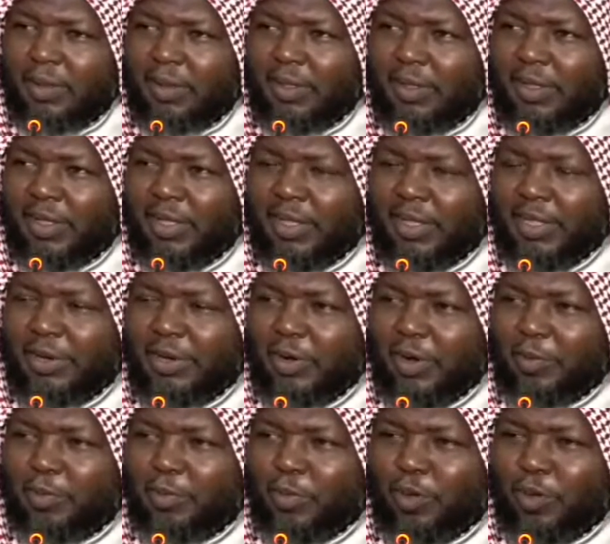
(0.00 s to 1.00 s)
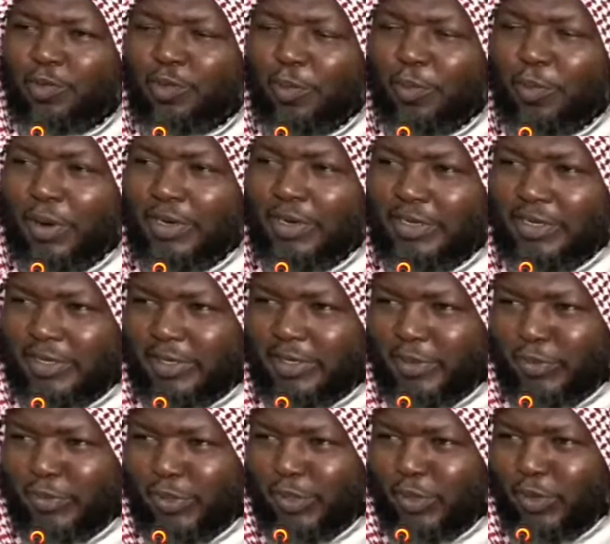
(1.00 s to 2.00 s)
hurry up, go for man. You
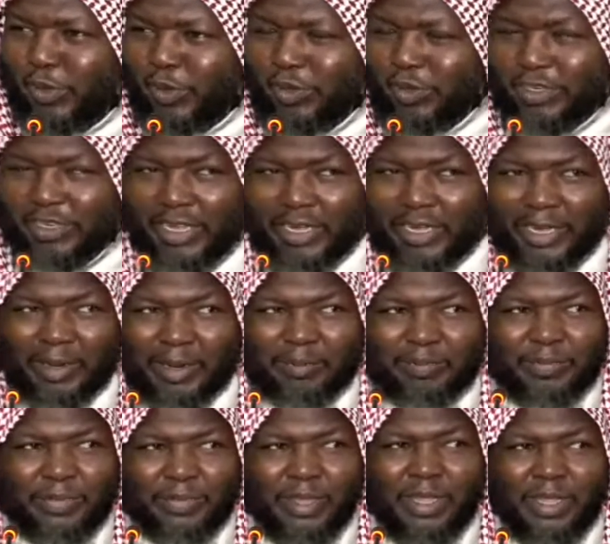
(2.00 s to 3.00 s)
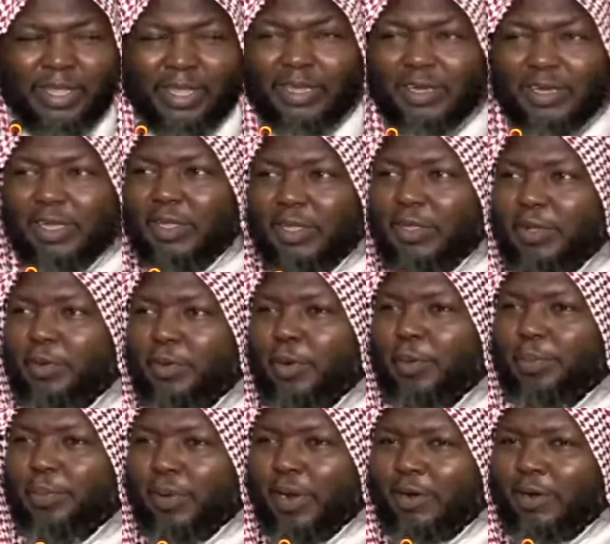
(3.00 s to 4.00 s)
think we don't take them, then you go
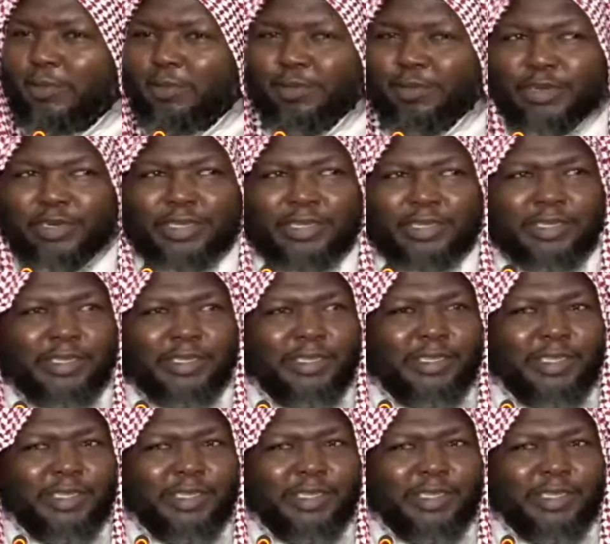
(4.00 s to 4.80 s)
plan for the